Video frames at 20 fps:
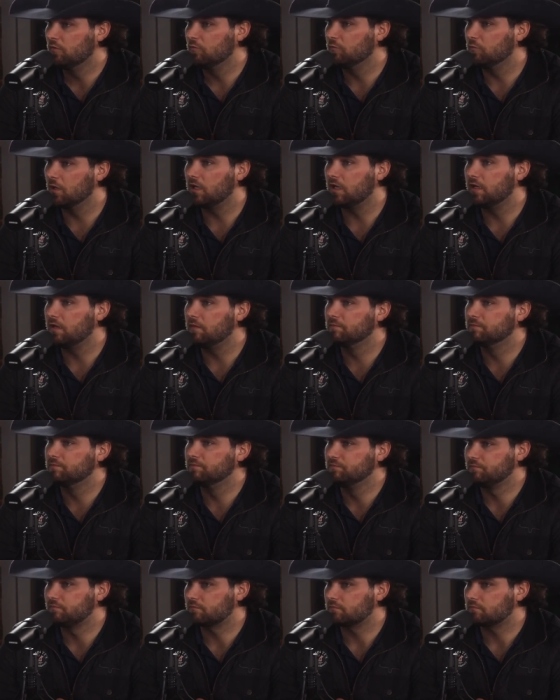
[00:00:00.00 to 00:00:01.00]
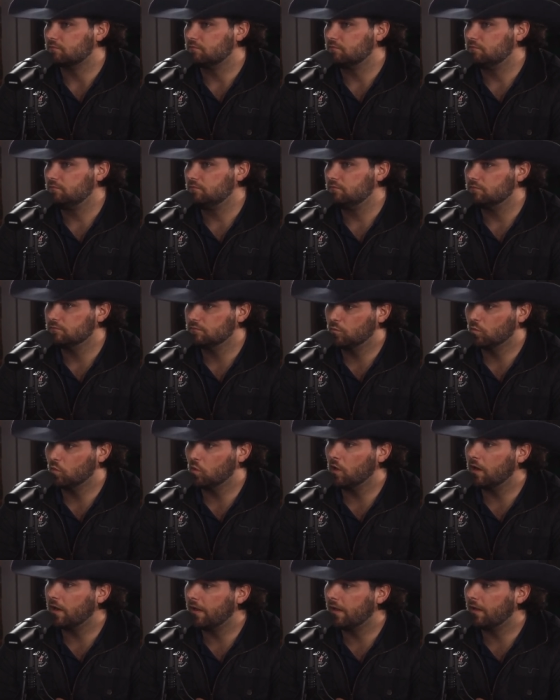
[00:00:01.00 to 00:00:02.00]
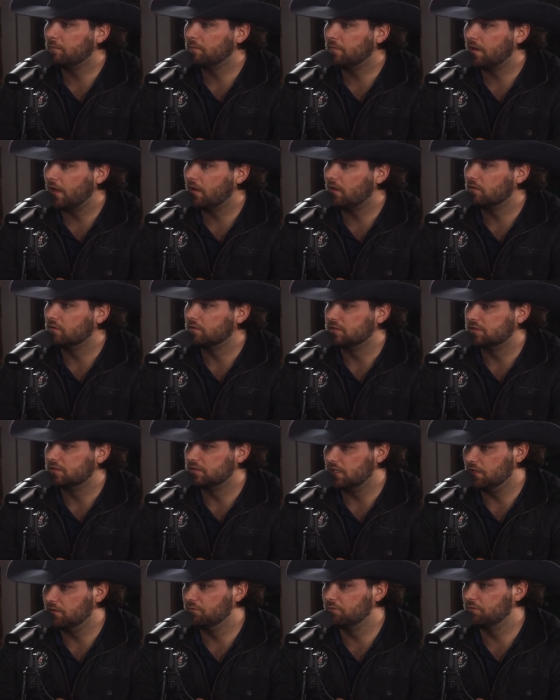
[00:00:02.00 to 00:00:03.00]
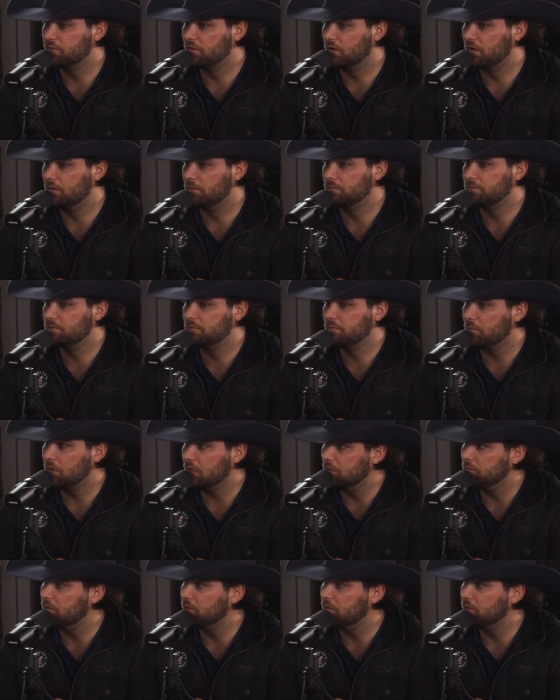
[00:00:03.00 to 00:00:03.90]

really, where I am now is stemmed from me